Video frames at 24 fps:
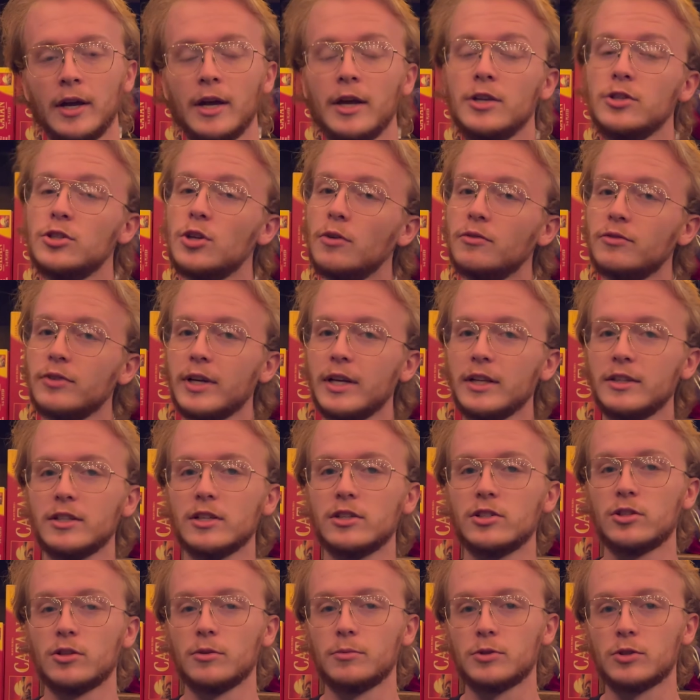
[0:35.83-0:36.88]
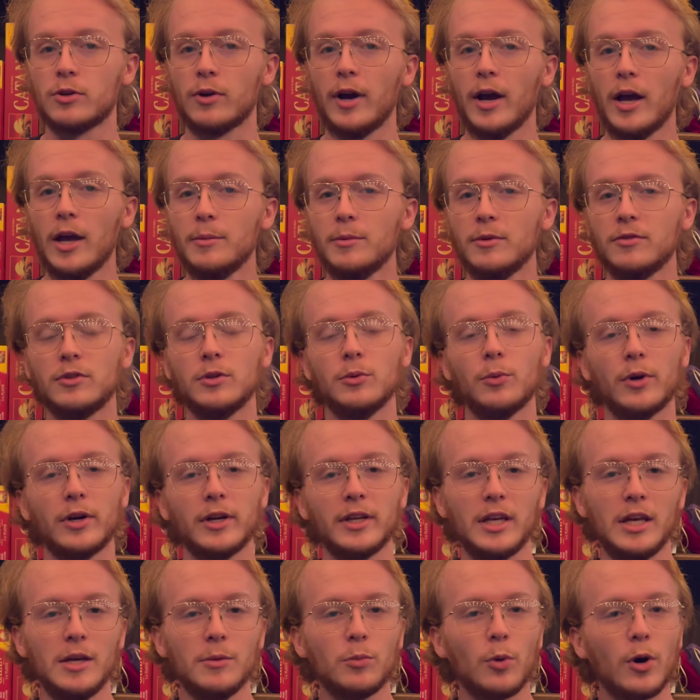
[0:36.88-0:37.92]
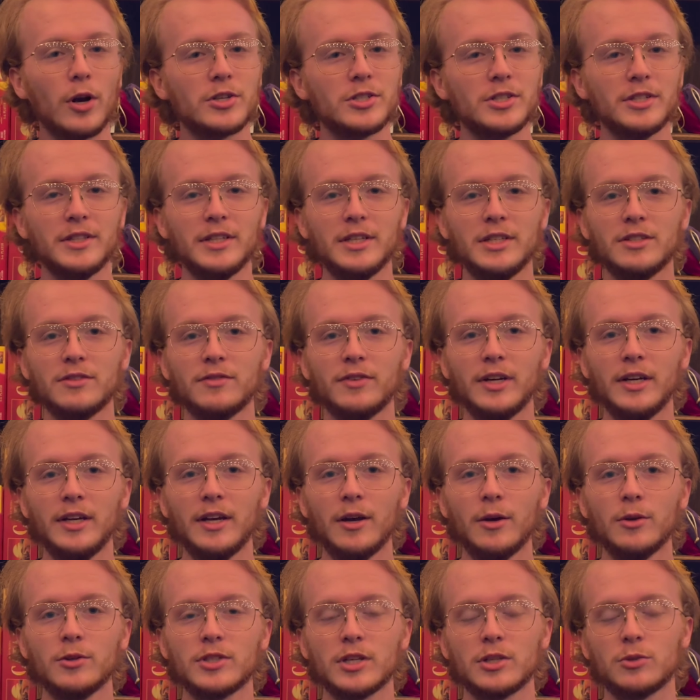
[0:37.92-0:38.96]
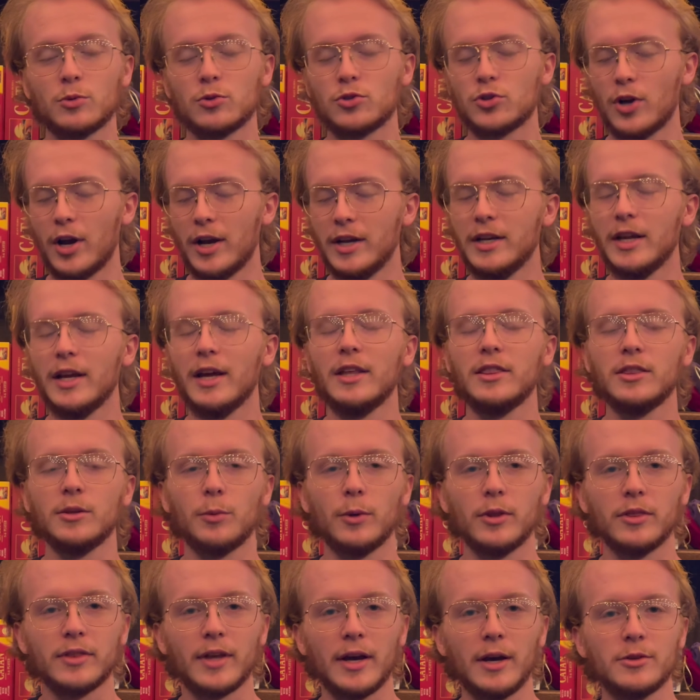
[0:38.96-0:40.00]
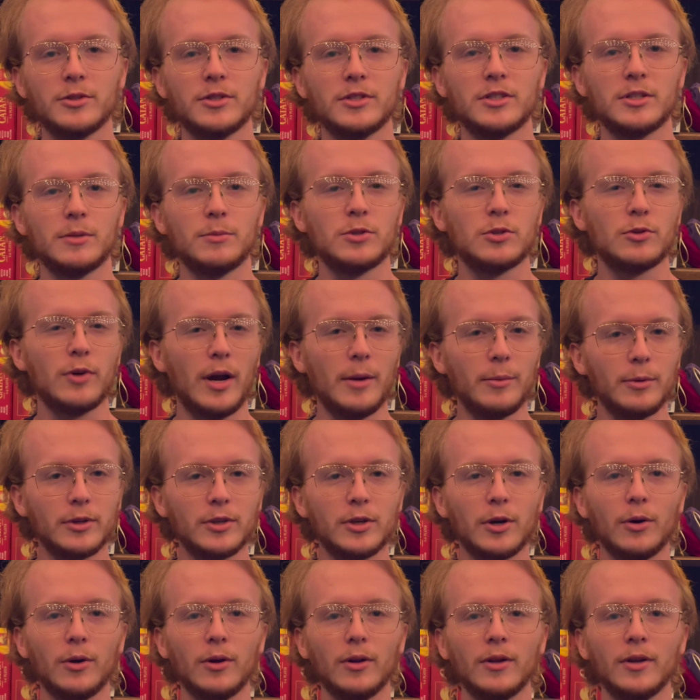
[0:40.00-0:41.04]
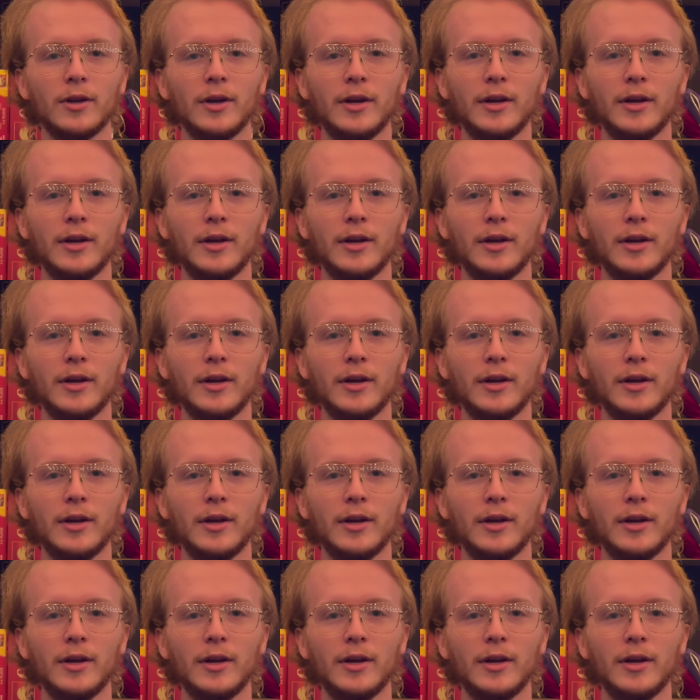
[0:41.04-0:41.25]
Don't forget to subscribe if you want to keep watching these videos as we're trying to hit the 1,000 subscriber goal.